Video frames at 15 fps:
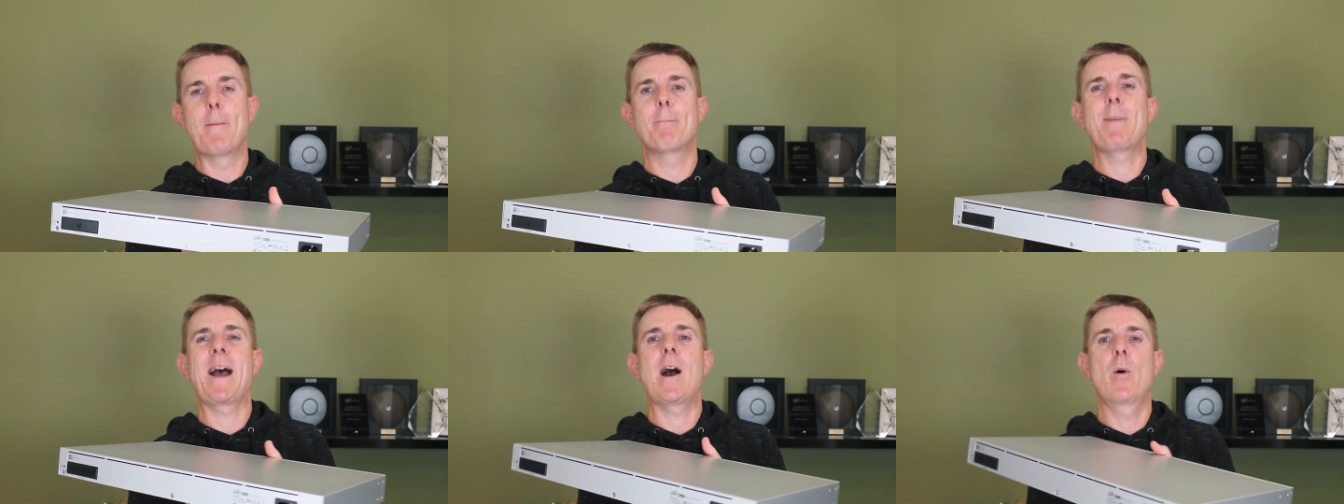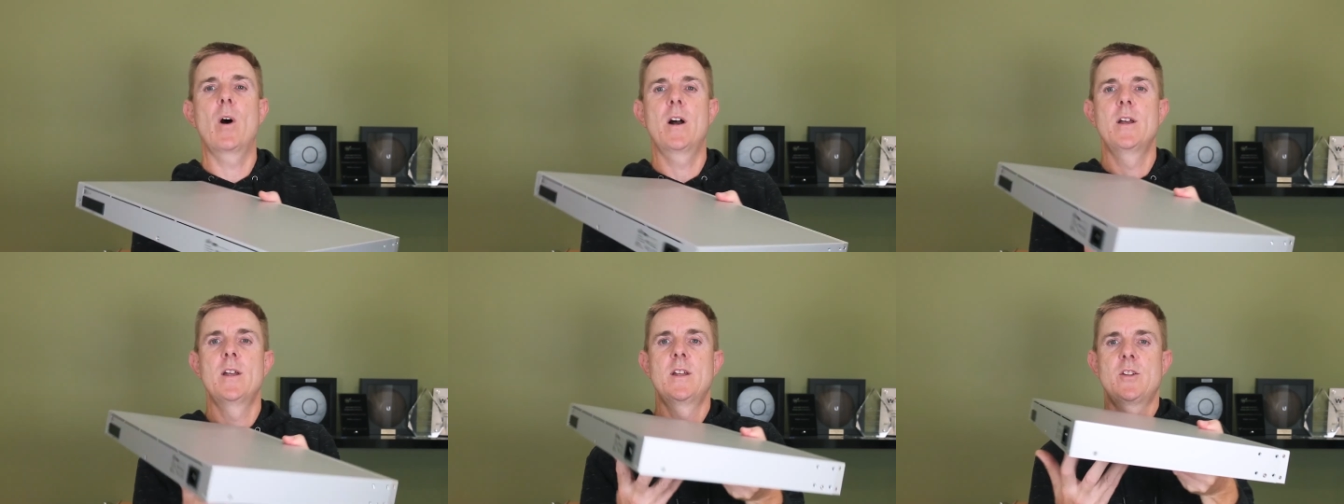
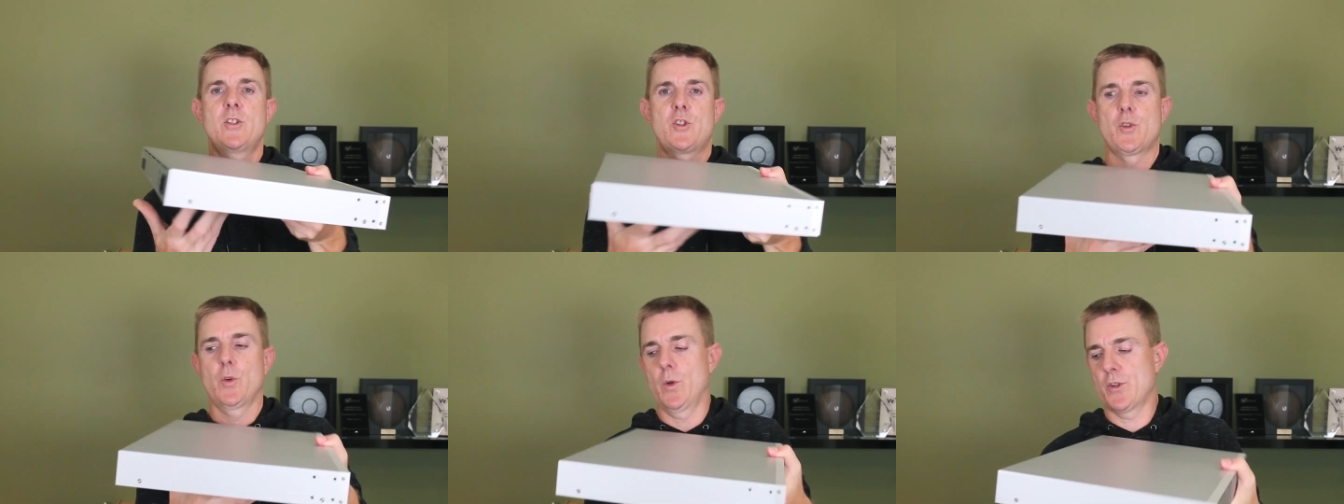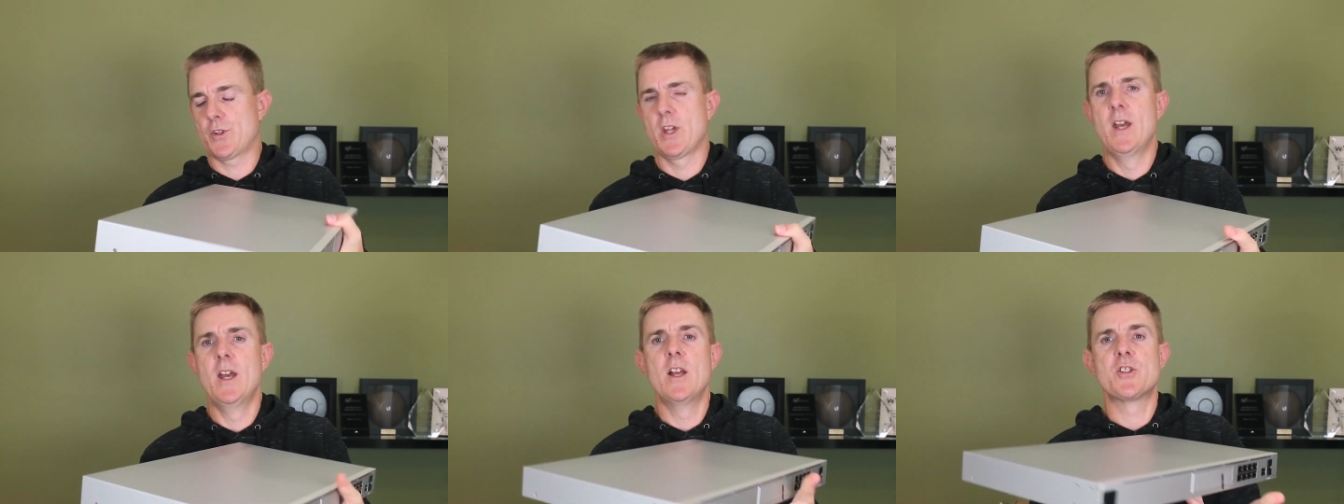power
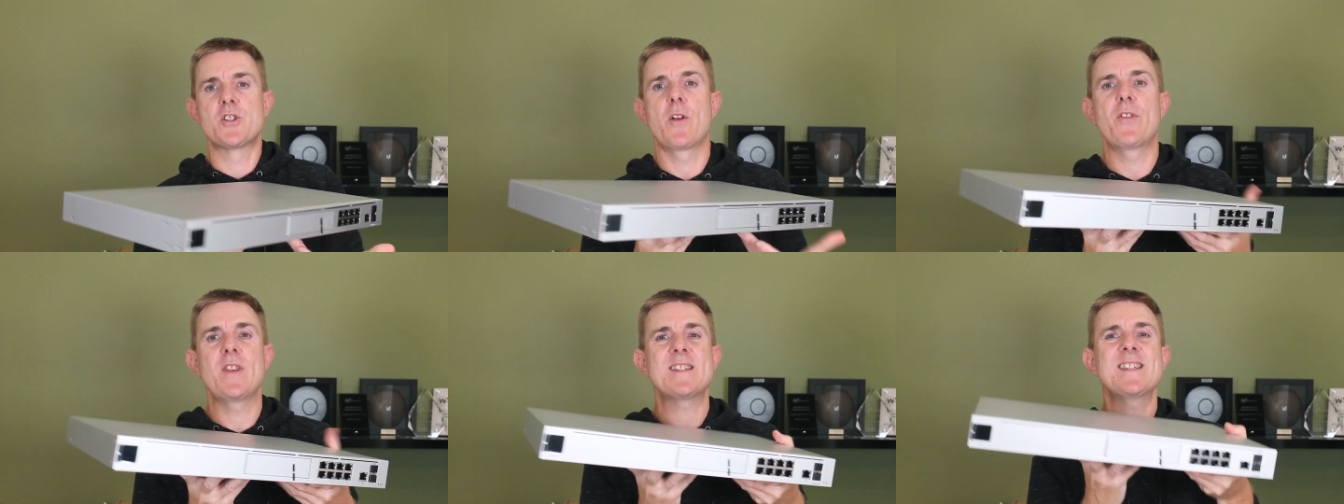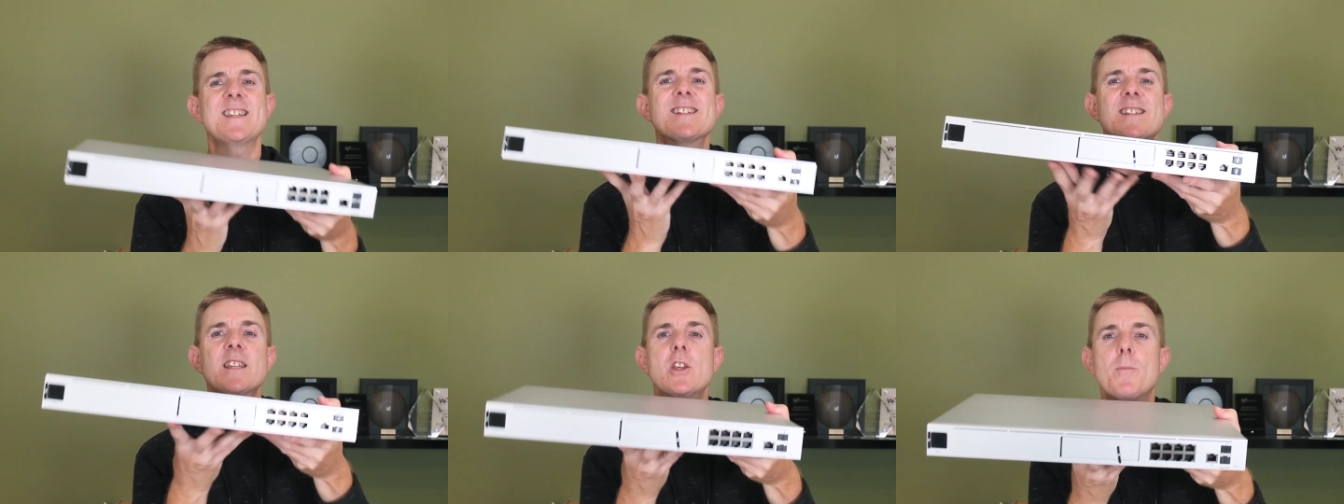source. So this
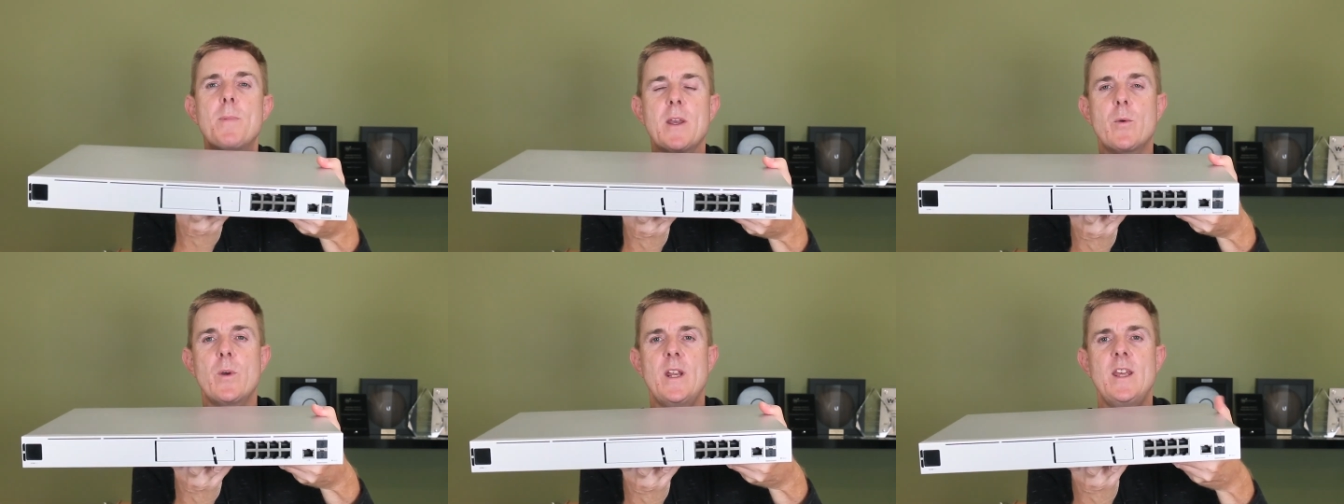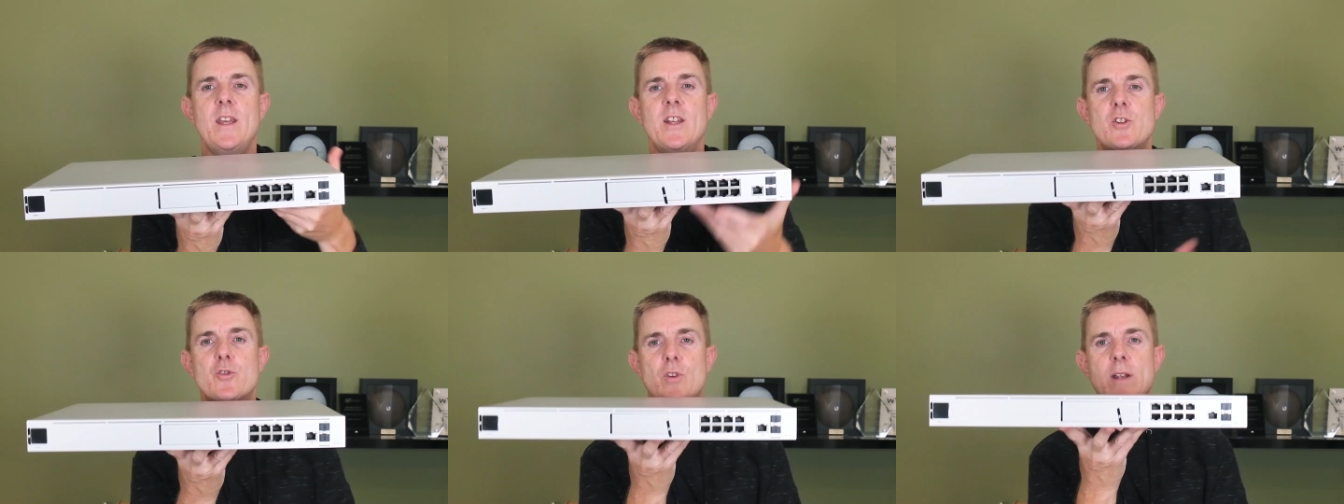is the Ubiquiti
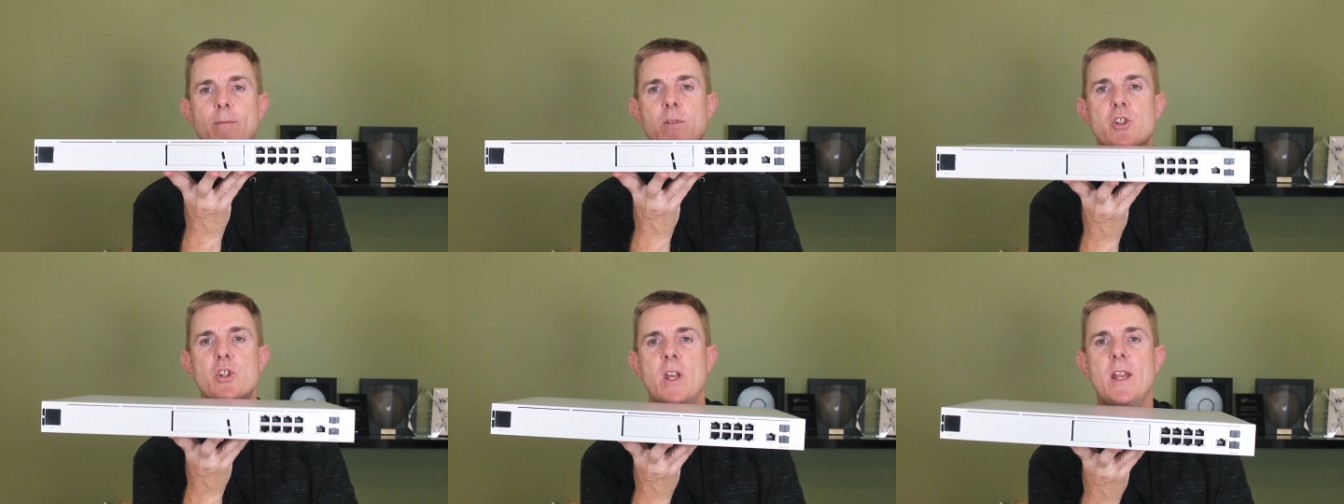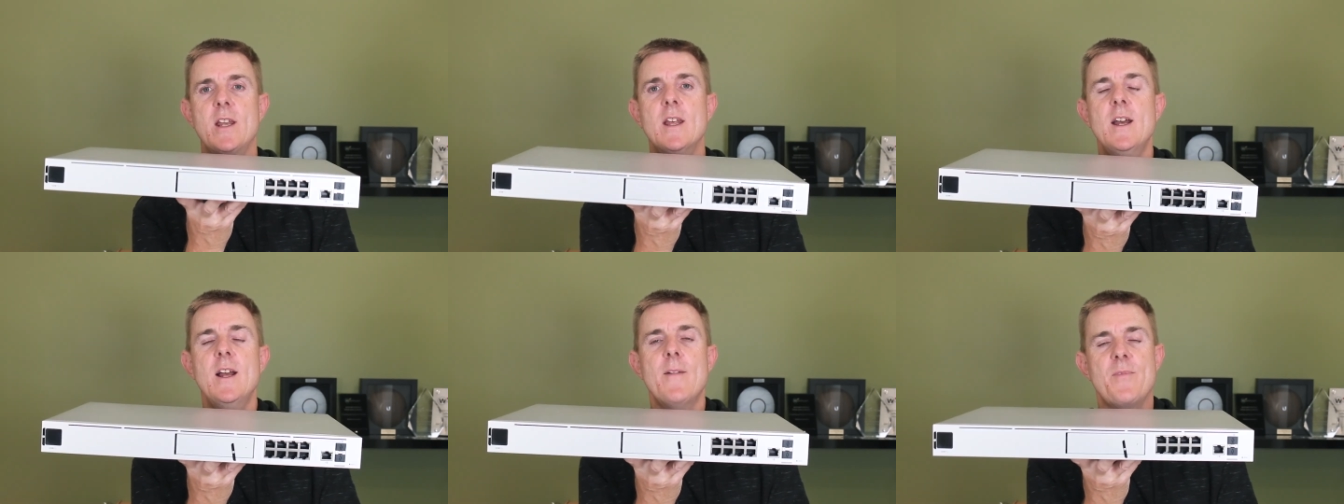Dream Machine.